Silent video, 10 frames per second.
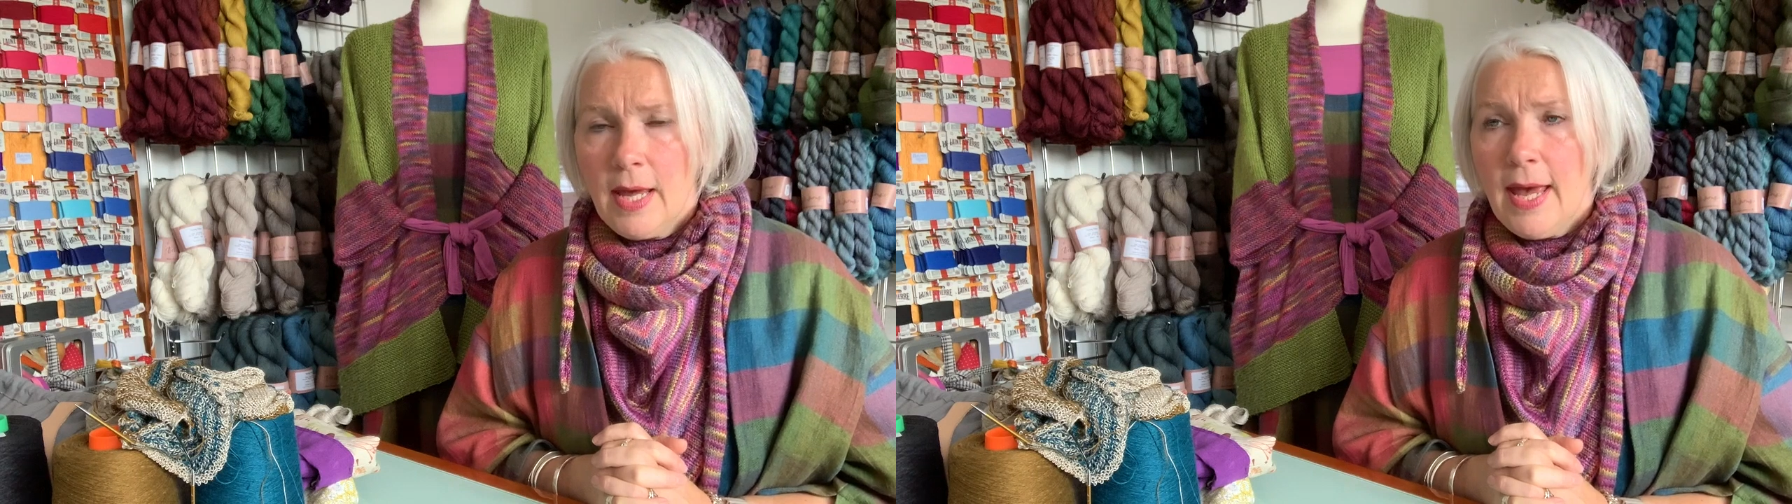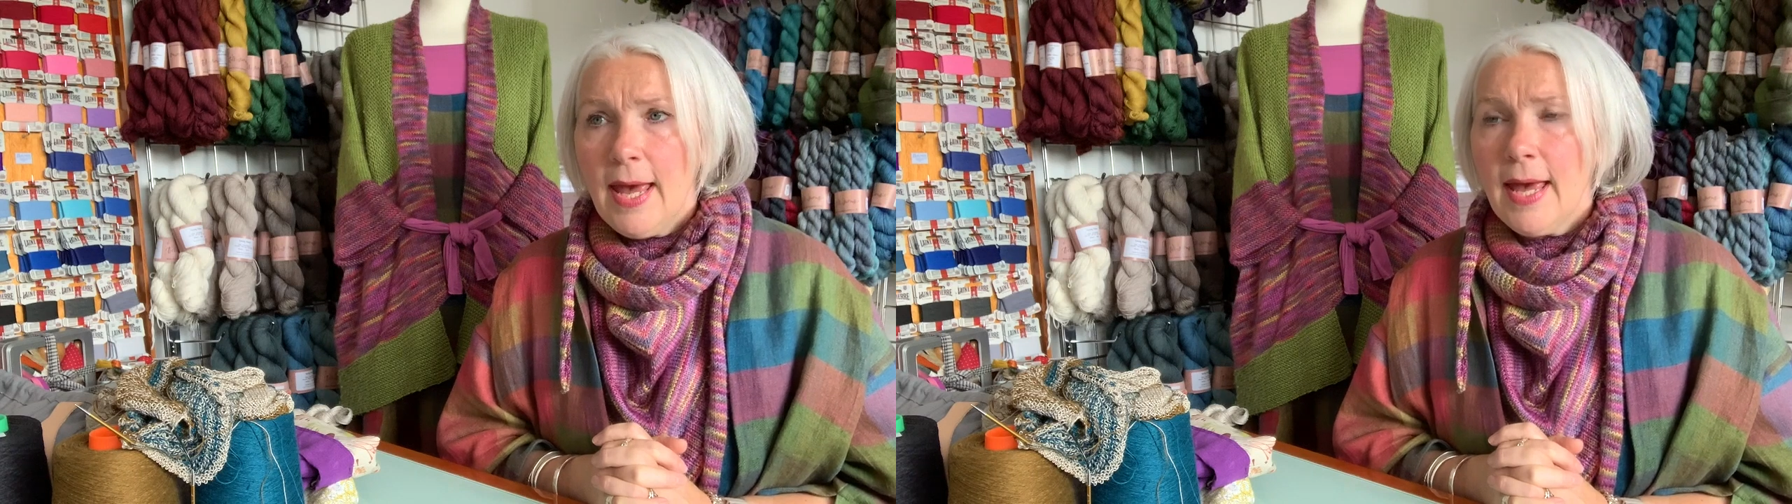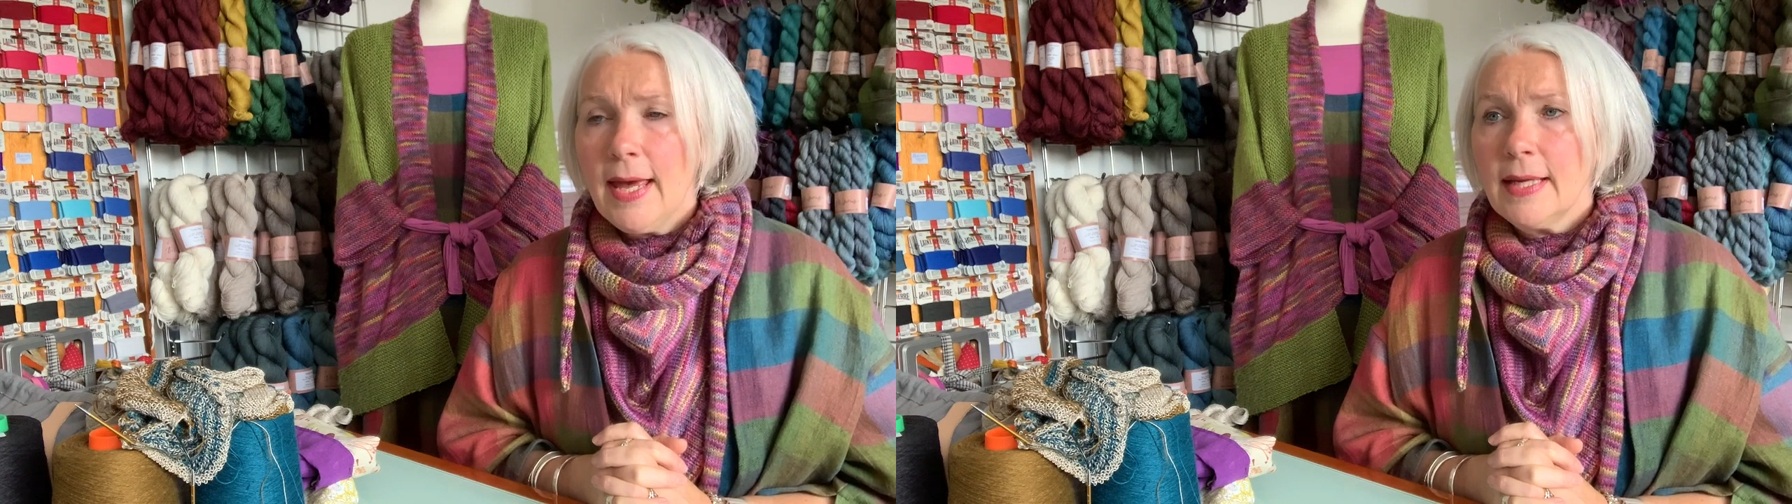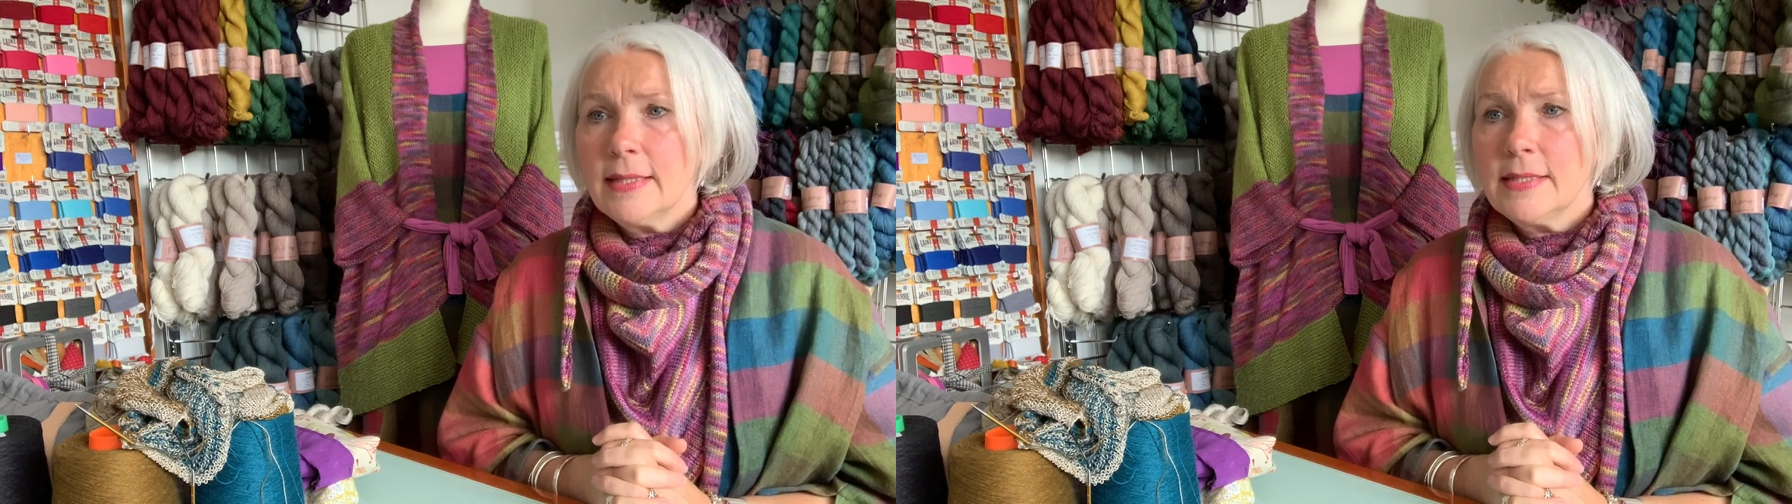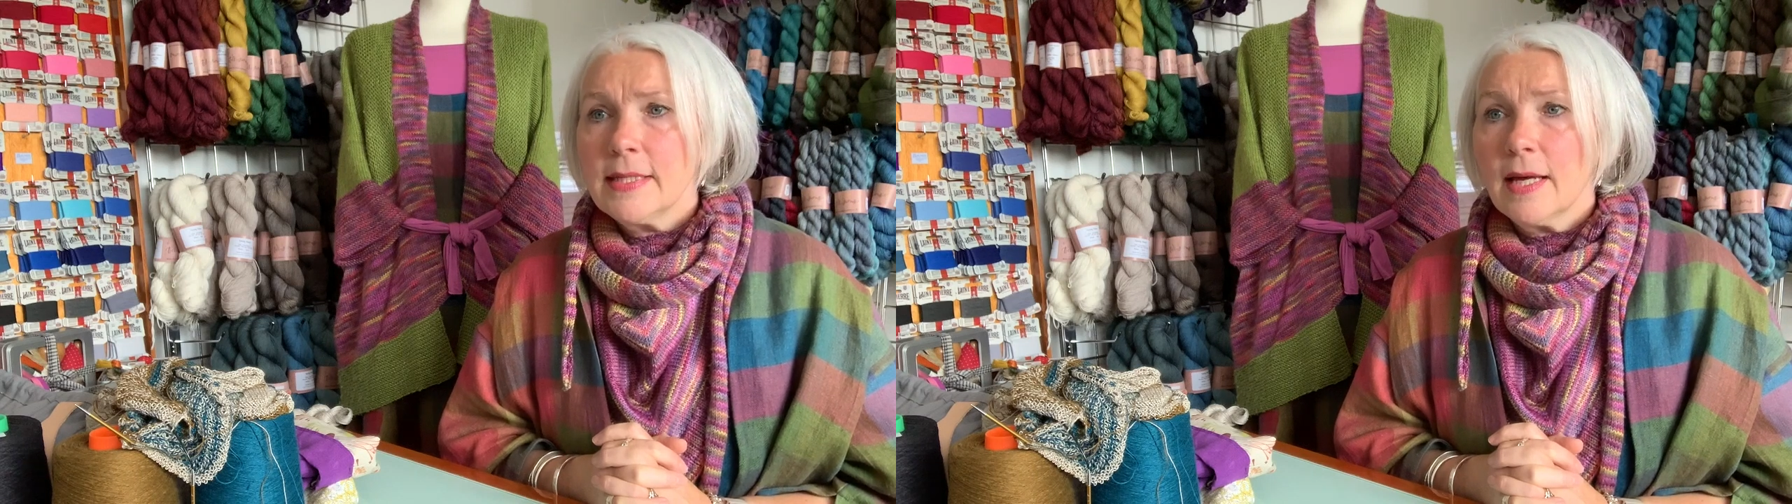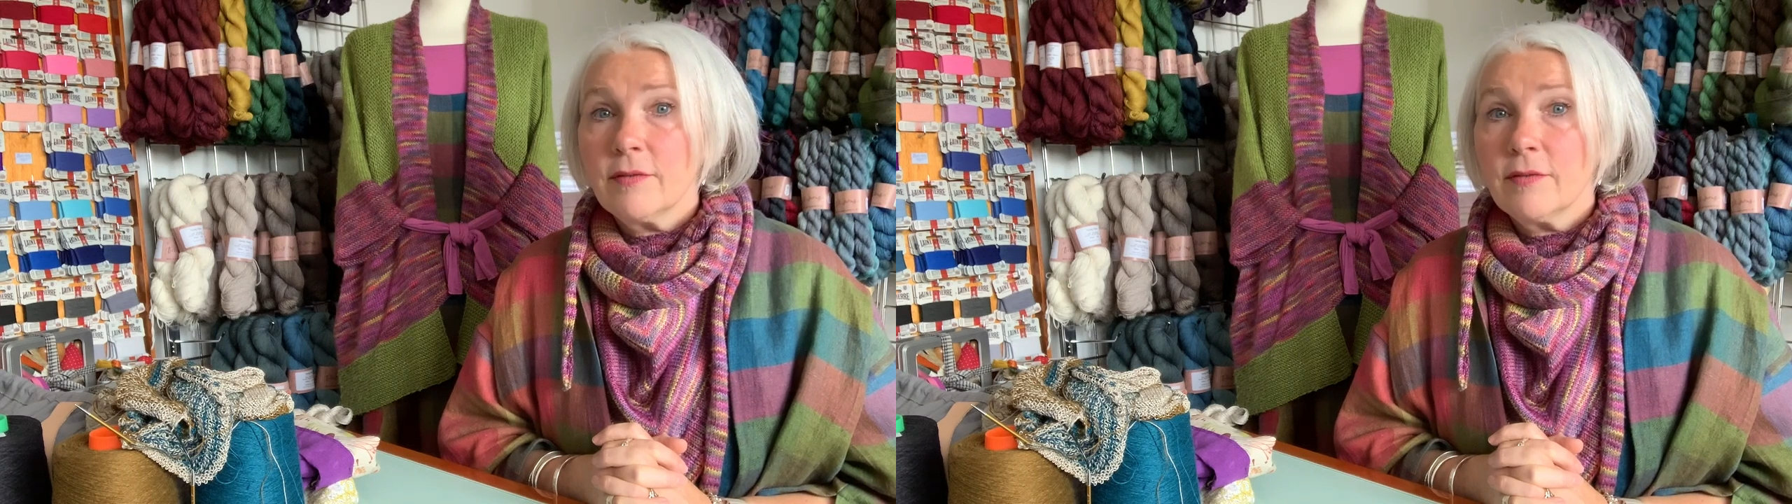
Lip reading: And I